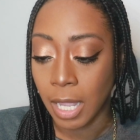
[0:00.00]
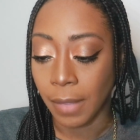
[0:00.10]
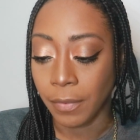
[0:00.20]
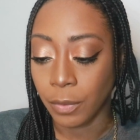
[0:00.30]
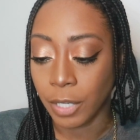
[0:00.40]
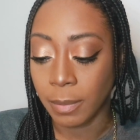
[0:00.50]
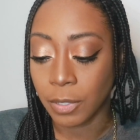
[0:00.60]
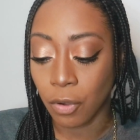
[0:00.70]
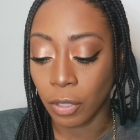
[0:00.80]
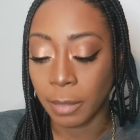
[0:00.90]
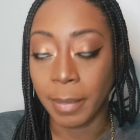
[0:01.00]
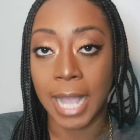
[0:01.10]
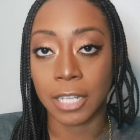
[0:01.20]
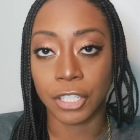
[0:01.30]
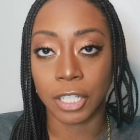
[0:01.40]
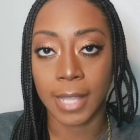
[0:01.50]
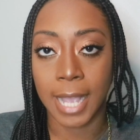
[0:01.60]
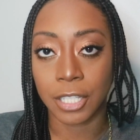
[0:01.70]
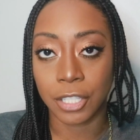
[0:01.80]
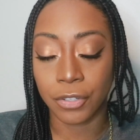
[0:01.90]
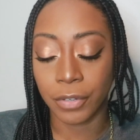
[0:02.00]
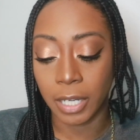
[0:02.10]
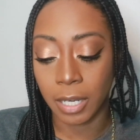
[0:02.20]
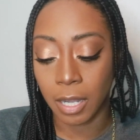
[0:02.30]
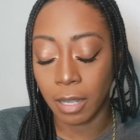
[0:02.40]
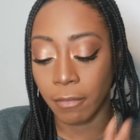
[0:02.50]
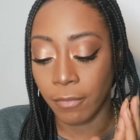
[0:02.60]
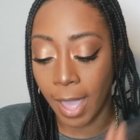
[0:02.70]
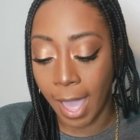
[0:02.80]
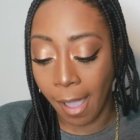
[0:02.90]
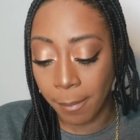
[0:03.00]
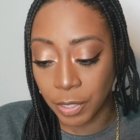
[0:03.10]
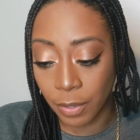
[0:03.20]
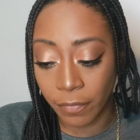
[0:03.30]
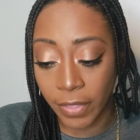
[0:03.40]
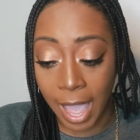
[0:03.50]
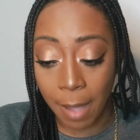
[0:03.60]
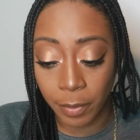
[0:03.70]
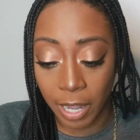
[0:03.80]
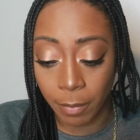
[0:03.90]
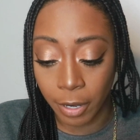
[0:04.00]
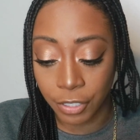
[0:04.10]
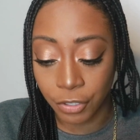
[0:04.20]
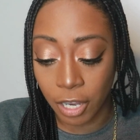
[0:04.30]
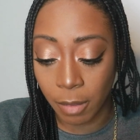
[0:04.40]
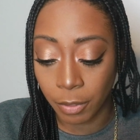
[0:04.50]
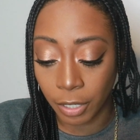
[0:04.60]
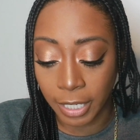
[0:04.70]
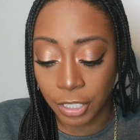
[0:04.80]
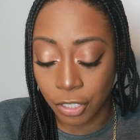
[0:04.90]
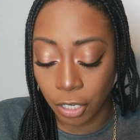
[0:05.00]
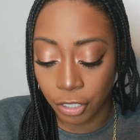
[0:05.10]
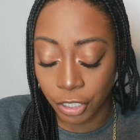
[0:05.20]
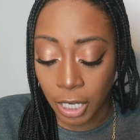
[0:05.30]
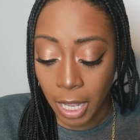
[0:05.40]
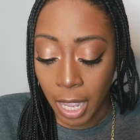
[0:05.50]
If you keep scrolling past your last screen of apps, you have the app library, so you're able to like search